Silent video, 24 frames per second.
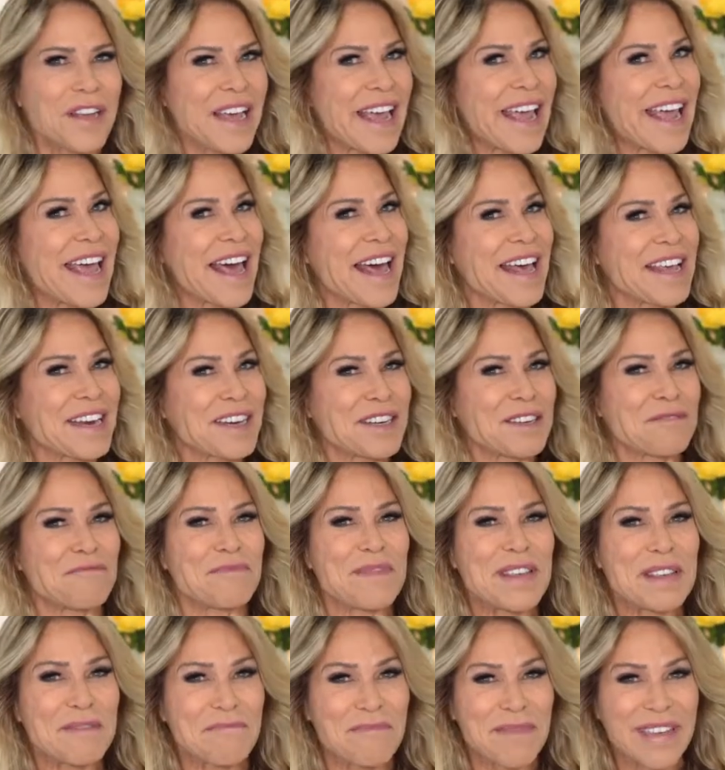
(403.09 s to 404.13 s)
and
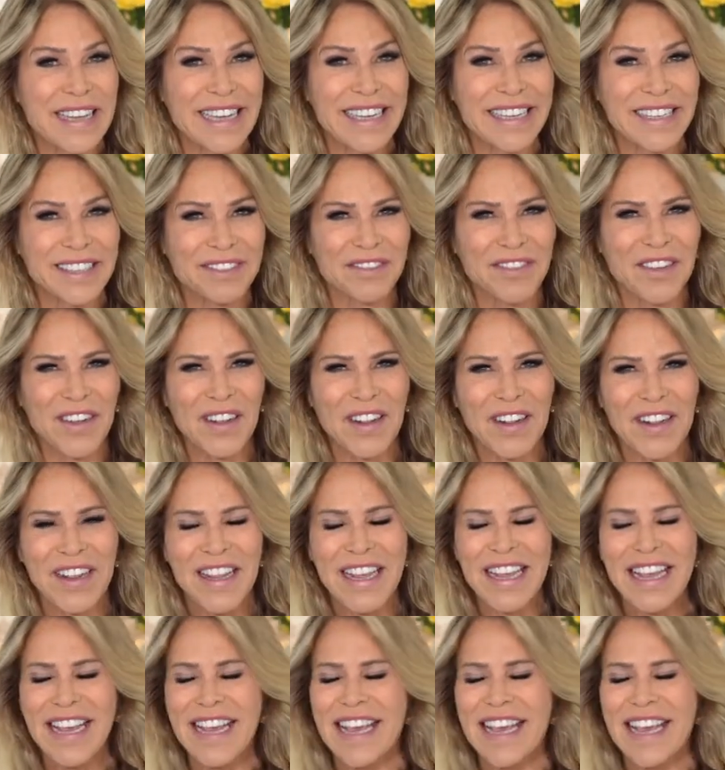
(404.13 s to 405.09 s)
be peaceful.